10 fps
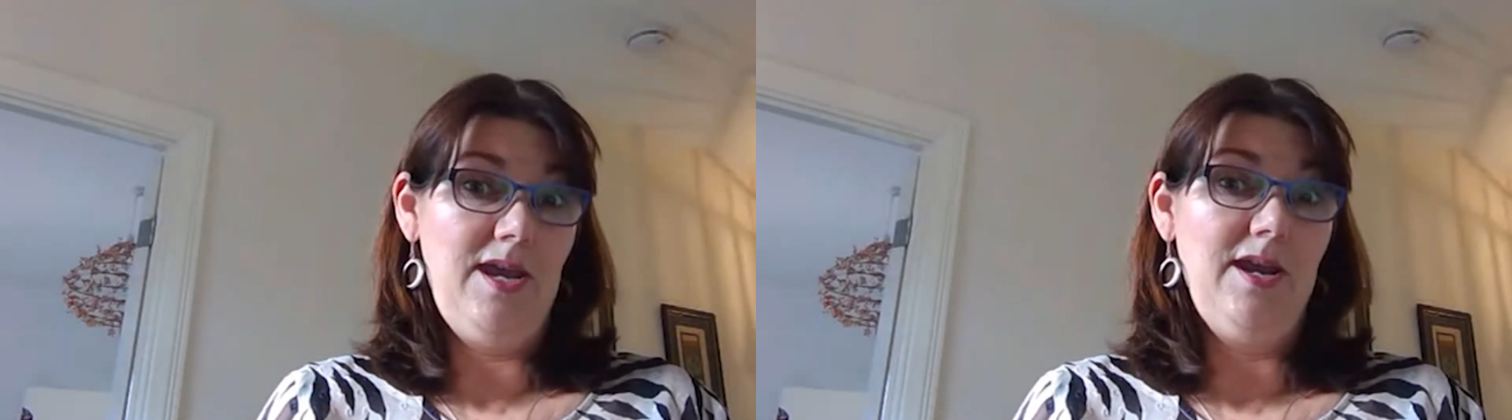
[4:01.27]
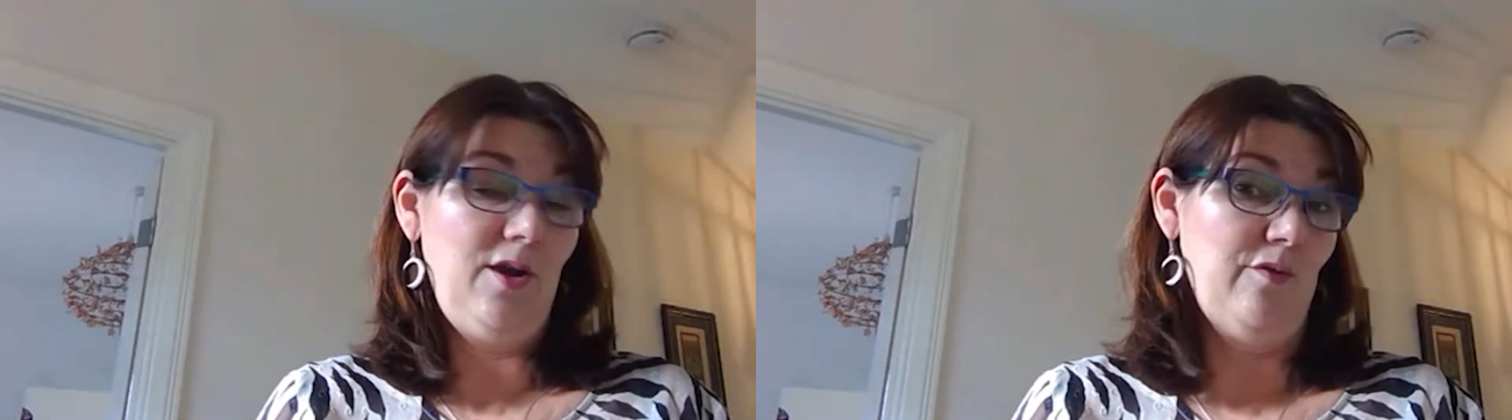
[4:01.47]

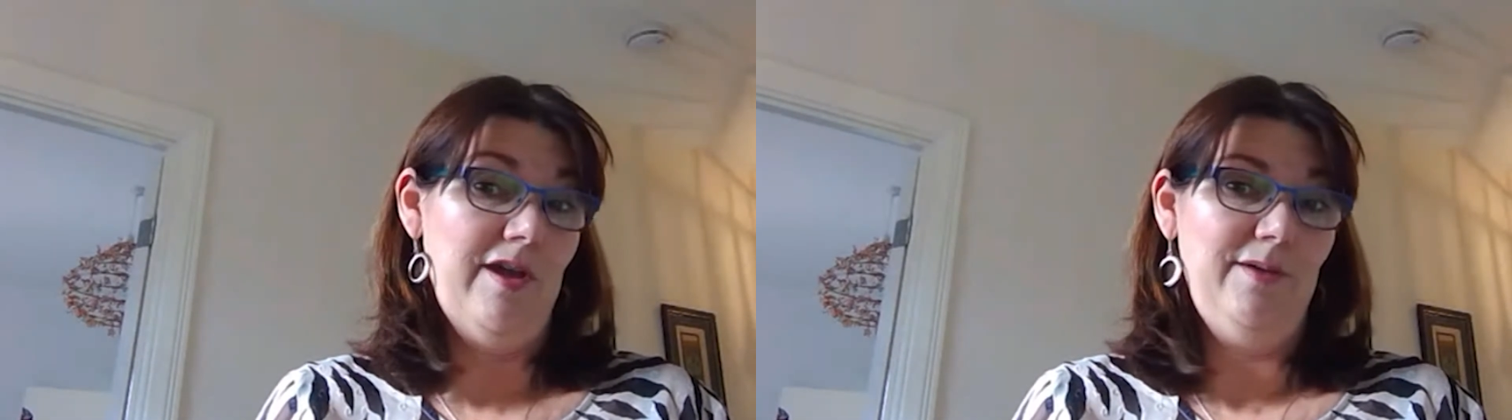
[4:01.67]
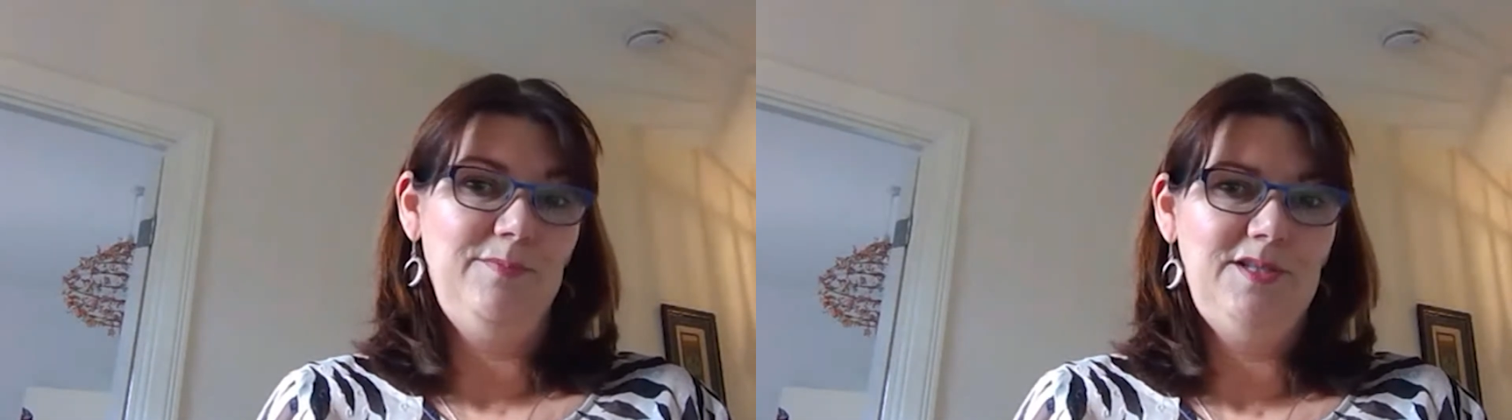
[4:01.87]
in a
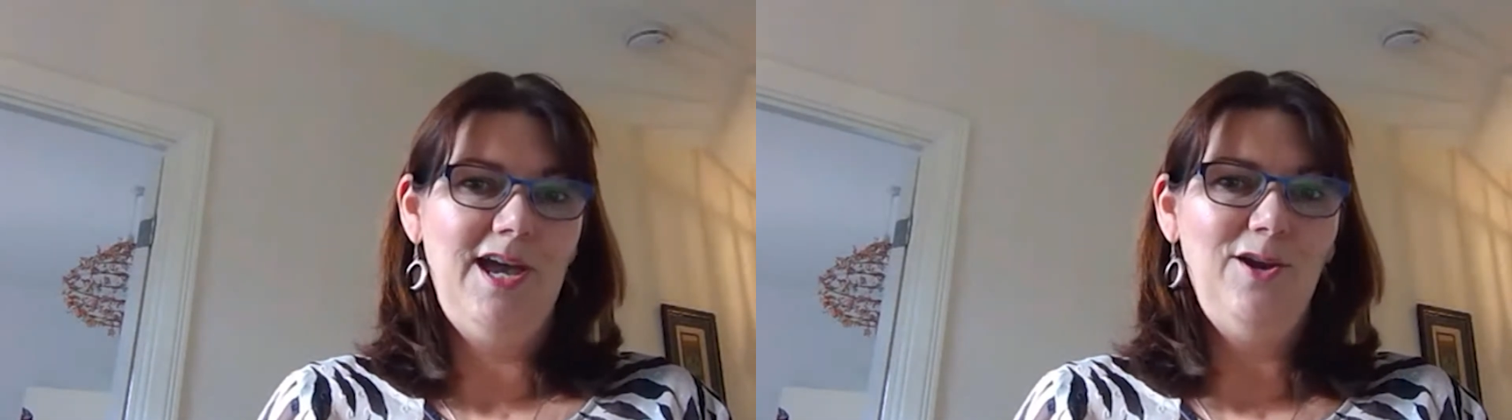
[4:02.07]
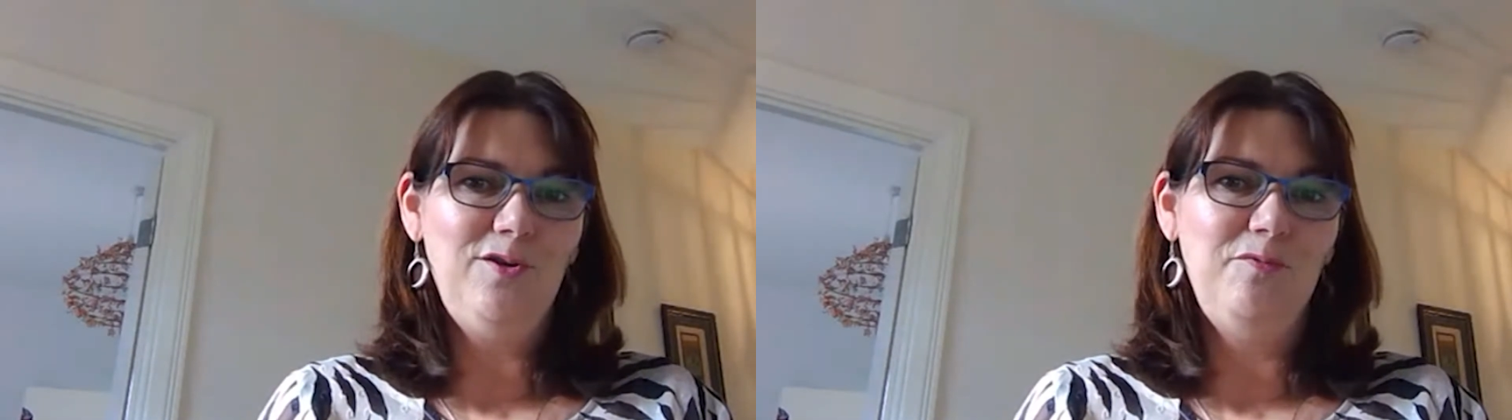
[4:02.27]
career, so
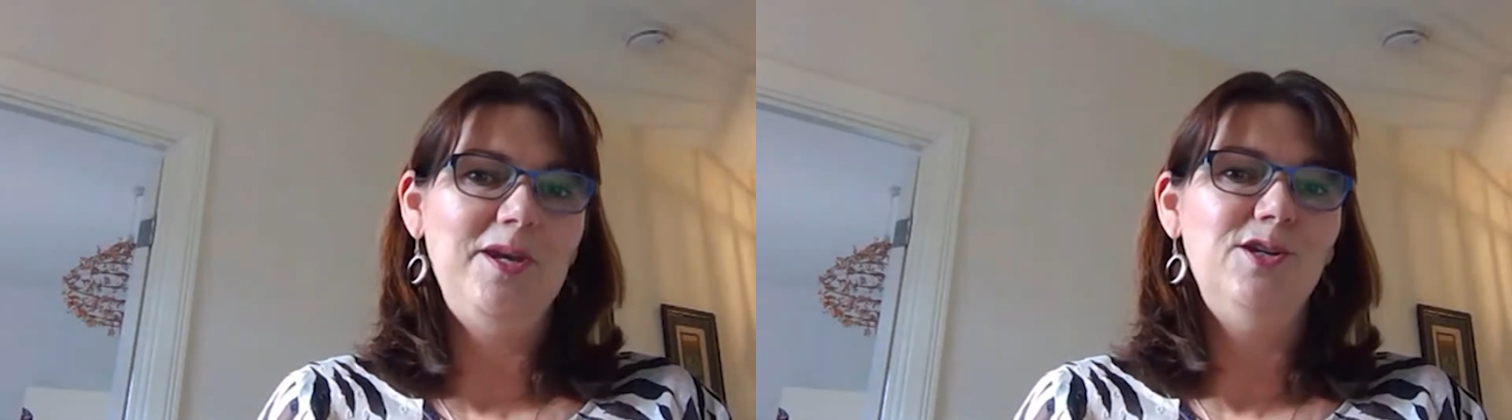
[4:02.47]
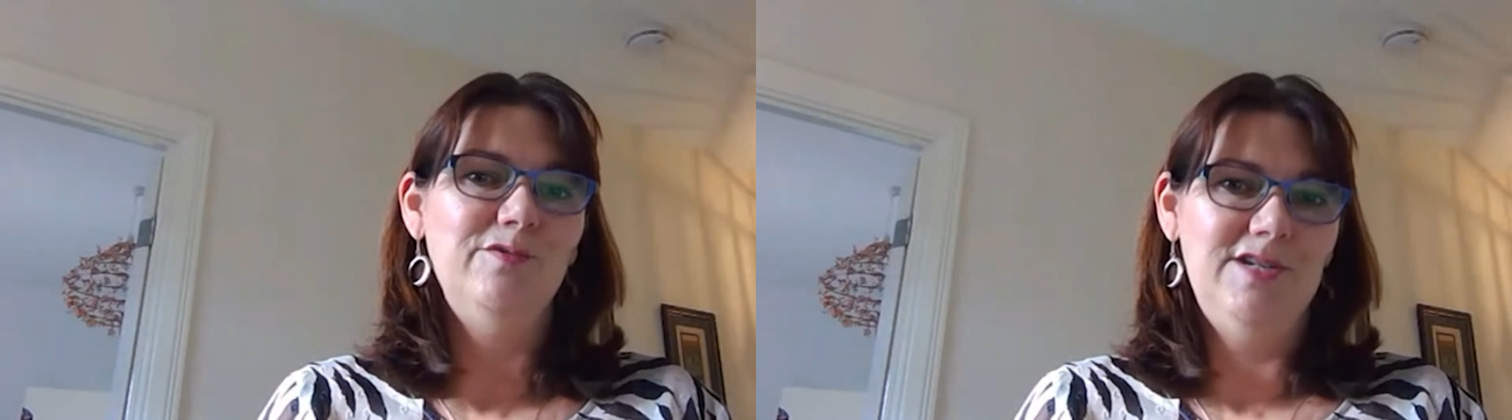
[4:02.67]
how long you've been
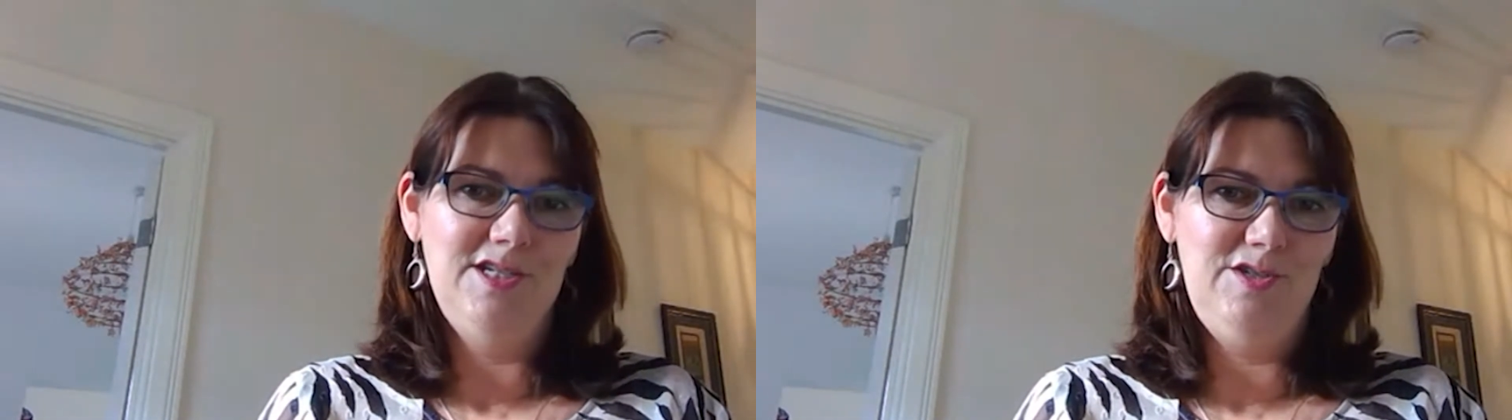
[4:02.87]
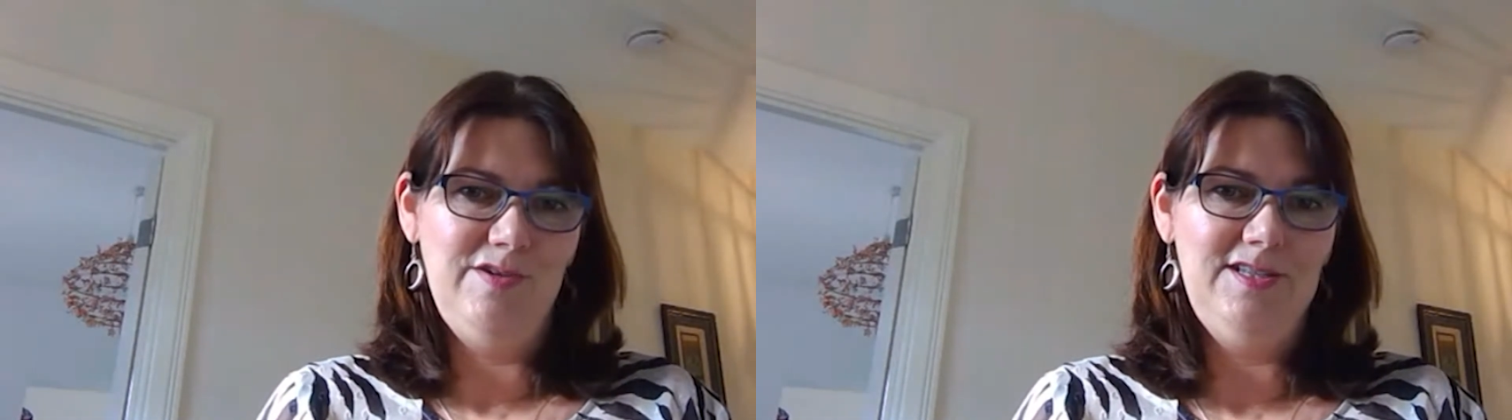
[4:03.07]
in your
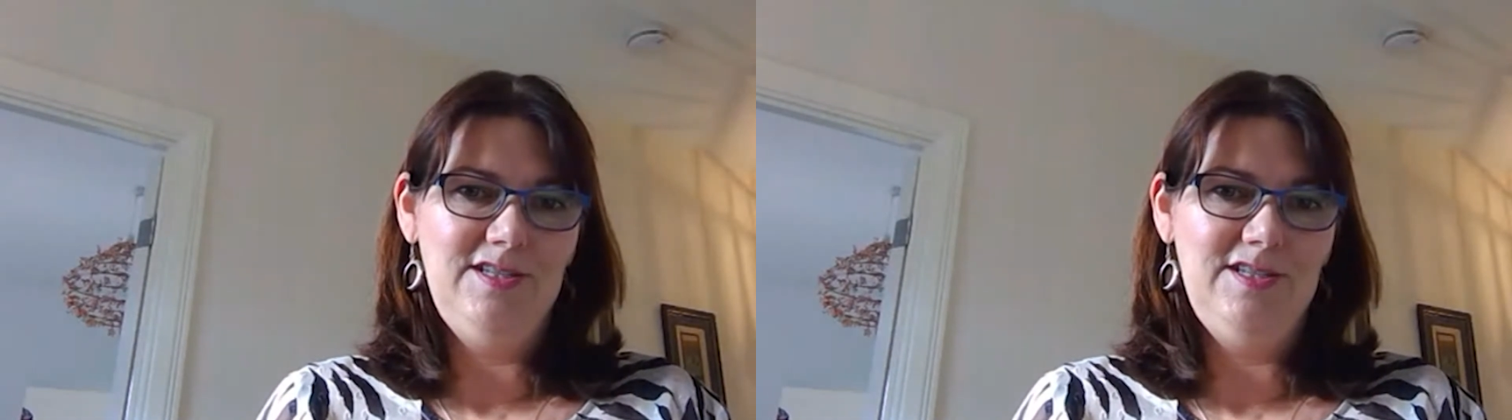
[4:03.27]
industry.